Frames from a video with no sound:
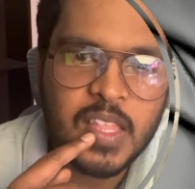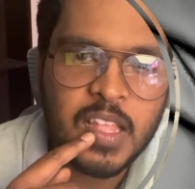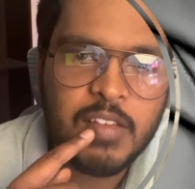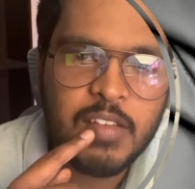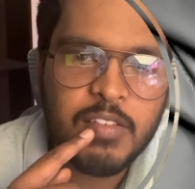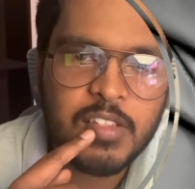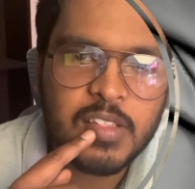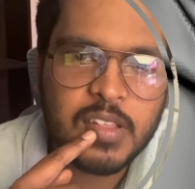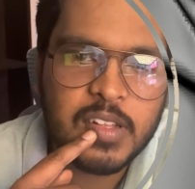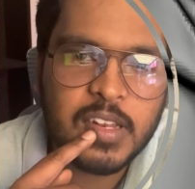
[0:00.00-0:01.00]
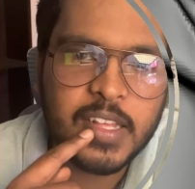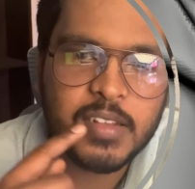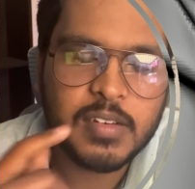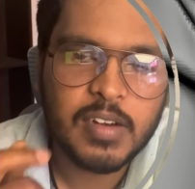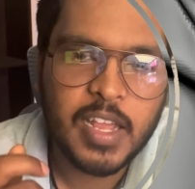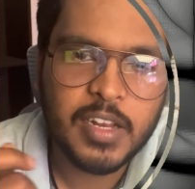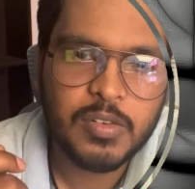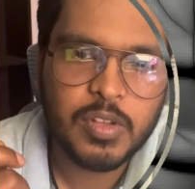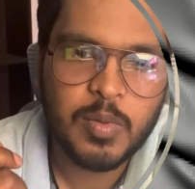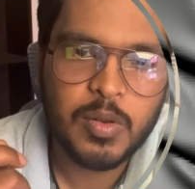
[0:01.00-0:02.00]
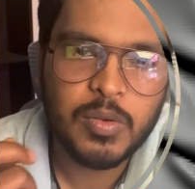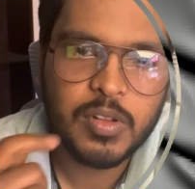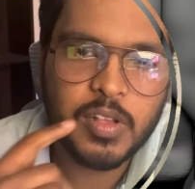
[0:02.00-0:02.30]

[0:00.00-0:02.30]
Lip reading: I was like trying to explore the